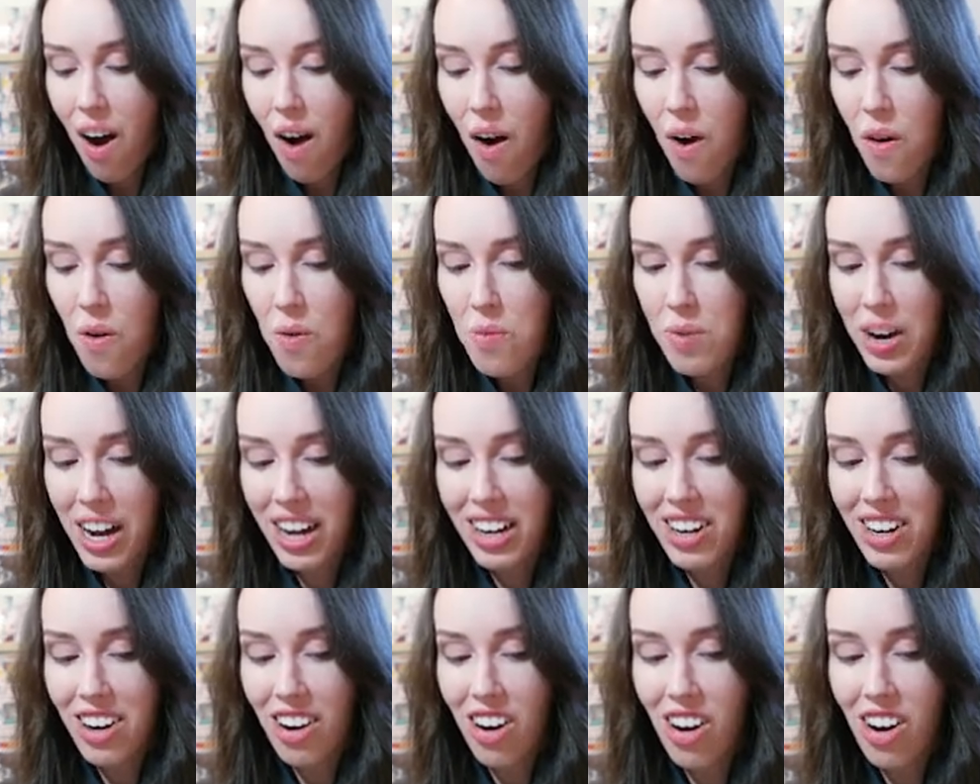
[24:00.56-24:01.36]
Oh
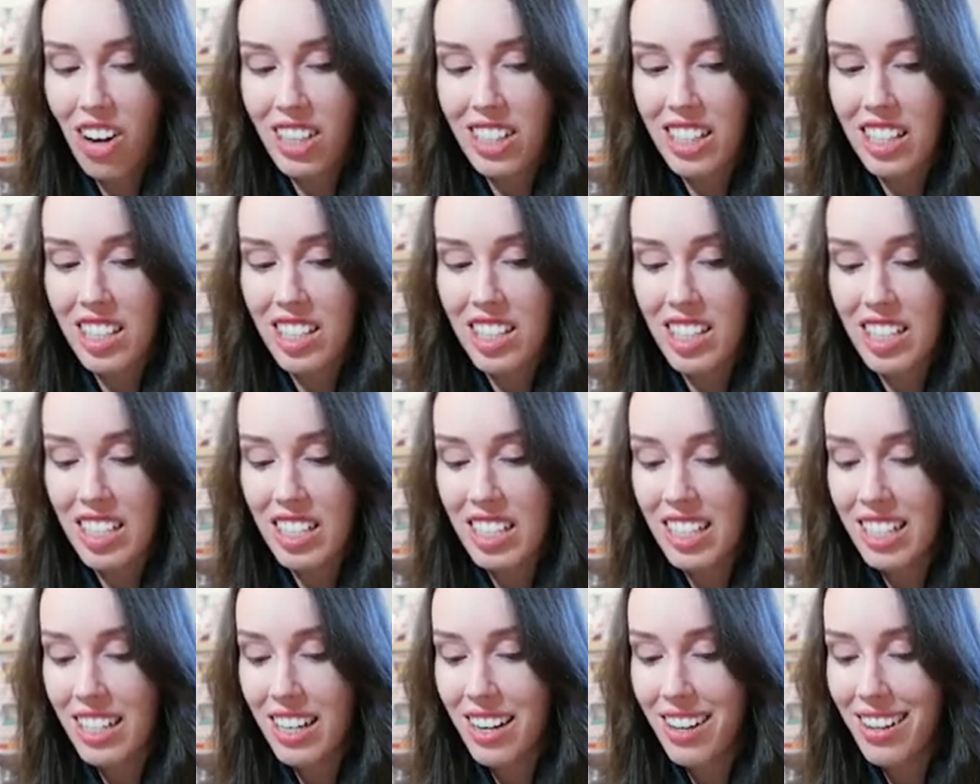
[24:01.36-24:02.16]
my gosh,
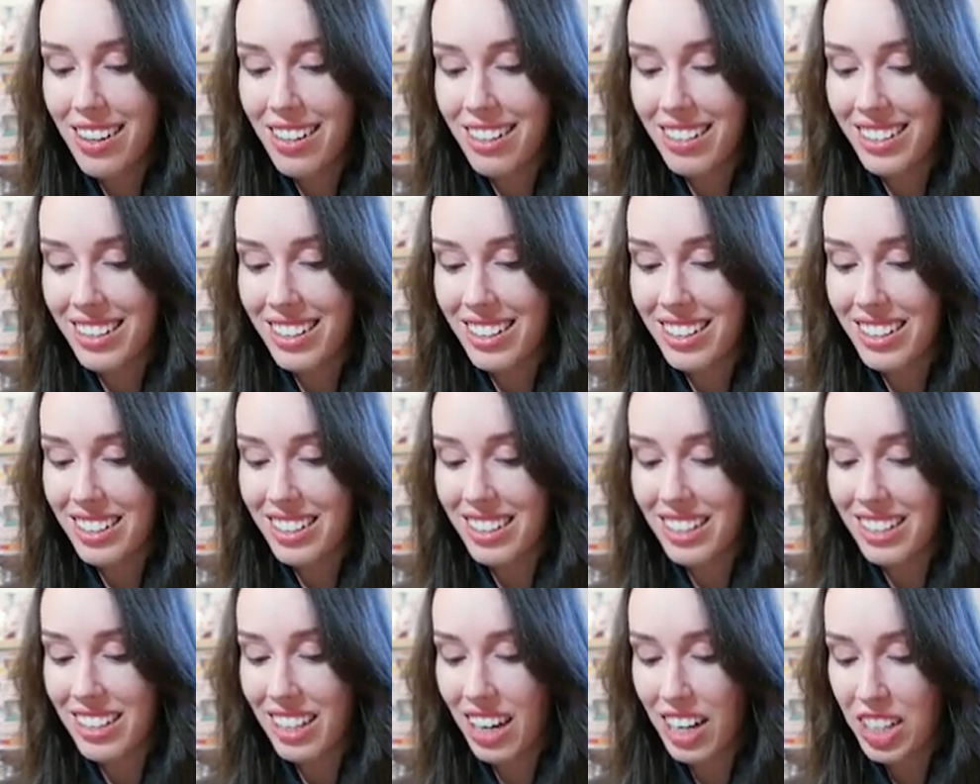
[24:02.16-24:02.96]
this is
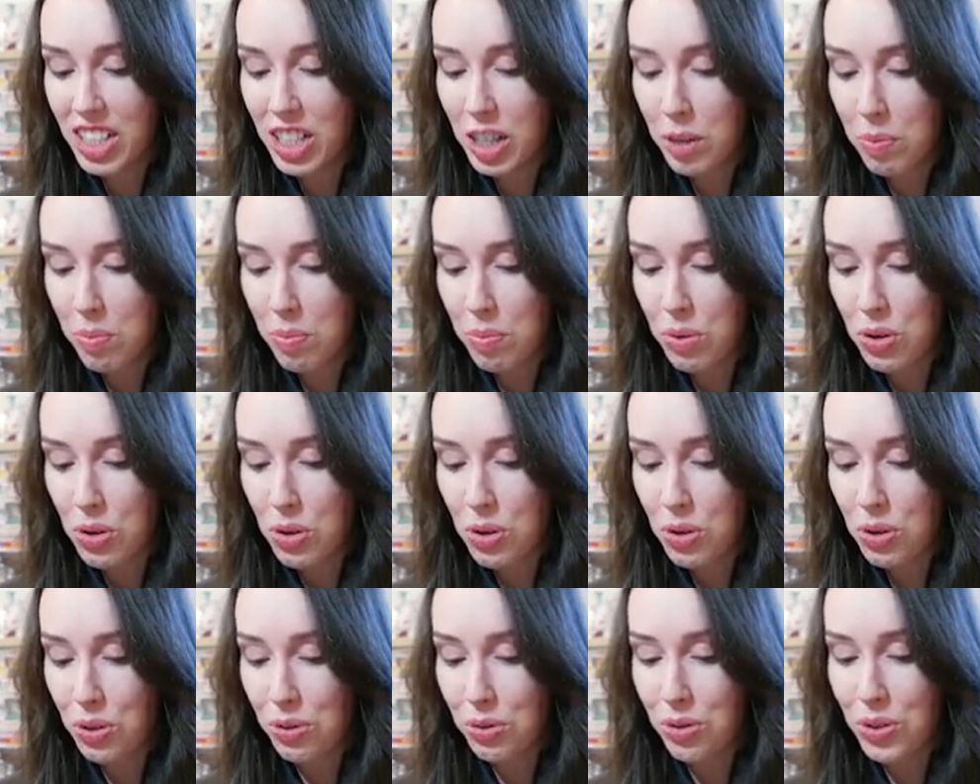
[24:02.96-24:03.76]
such a
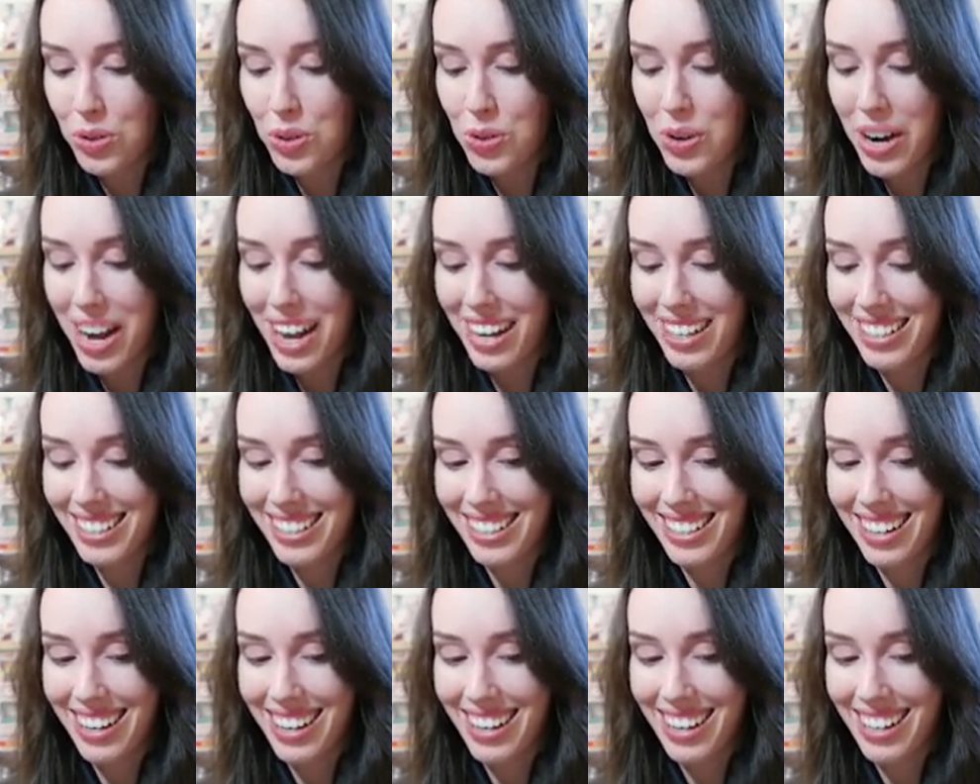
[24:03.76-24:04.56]
beautiful
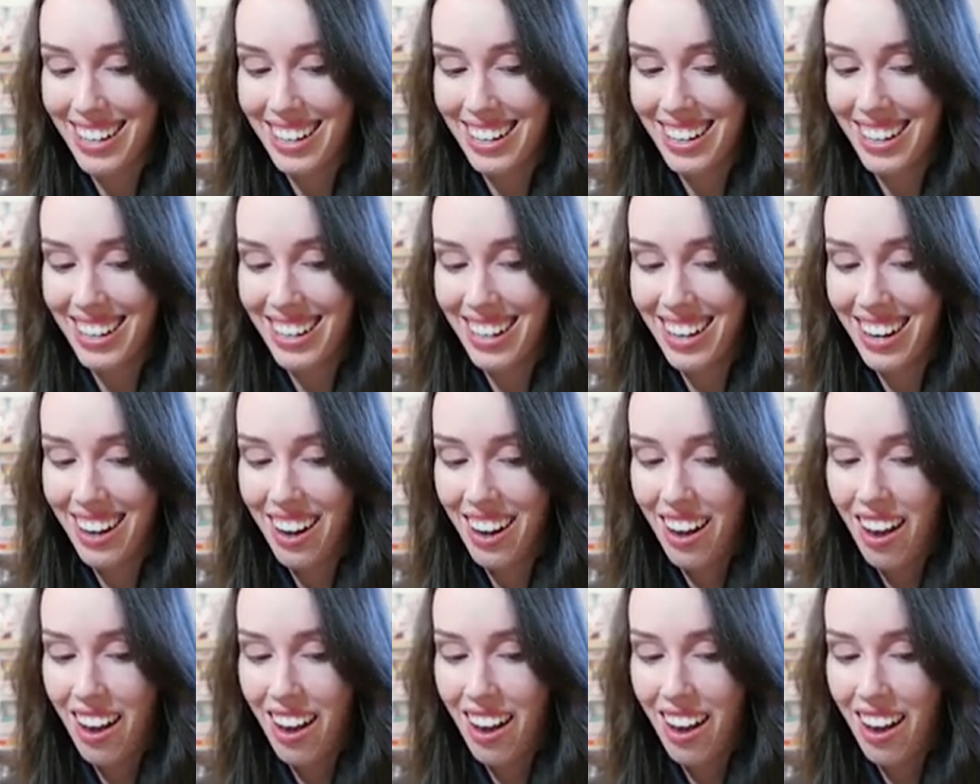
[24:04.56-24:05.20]
SR.